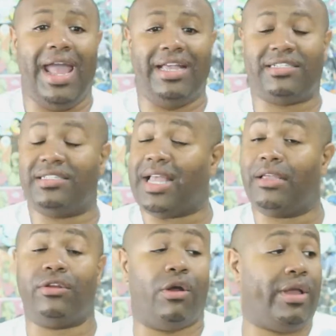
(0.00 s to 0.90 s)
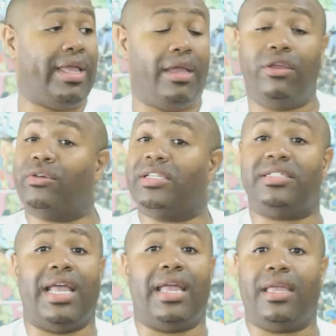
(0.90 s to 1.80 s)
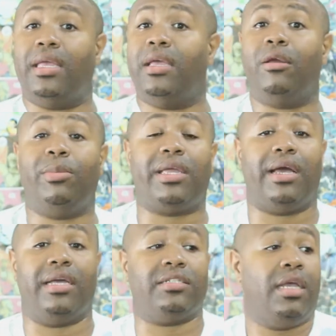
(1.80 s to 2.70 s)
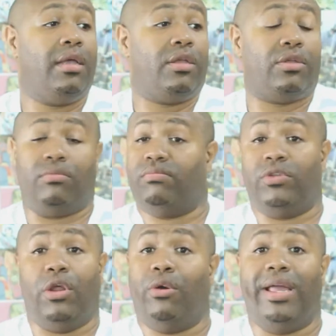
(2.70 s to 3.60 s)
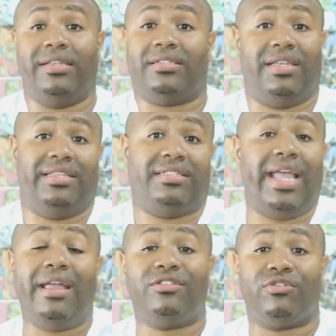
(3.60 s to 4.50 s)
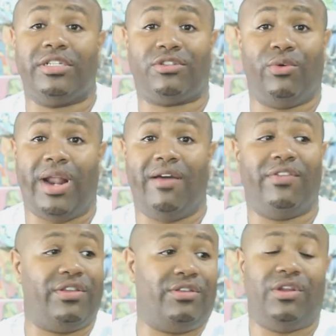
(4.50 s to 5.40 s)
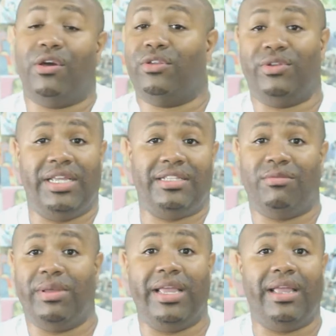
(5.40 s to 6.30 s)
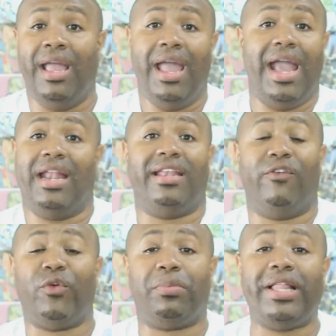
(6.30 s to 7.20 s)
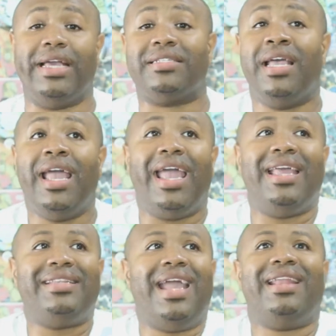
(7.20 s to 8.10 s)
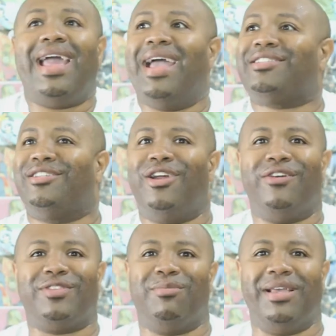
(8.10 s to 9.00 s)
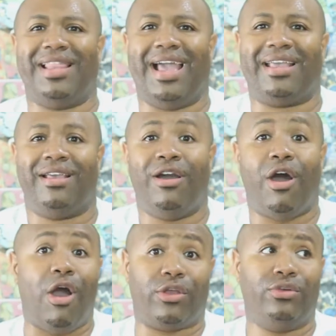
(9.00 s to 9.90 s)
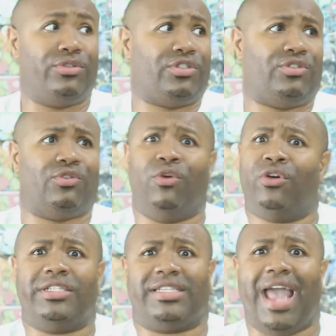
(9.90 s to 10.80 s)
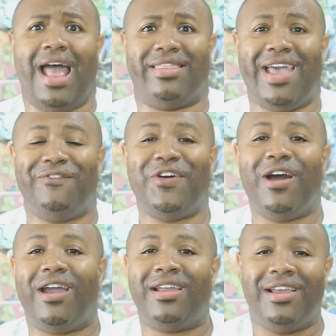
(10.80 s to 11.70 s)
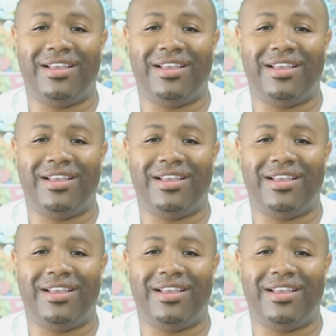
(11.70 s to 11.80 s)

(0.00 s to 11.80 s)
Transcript: And she's like, you know, here, you can stay here because, you know, it's dangerous or whatever, you know, you need to be in a different place. And Dana has the nerve to be like, are you sure it's gotten that far?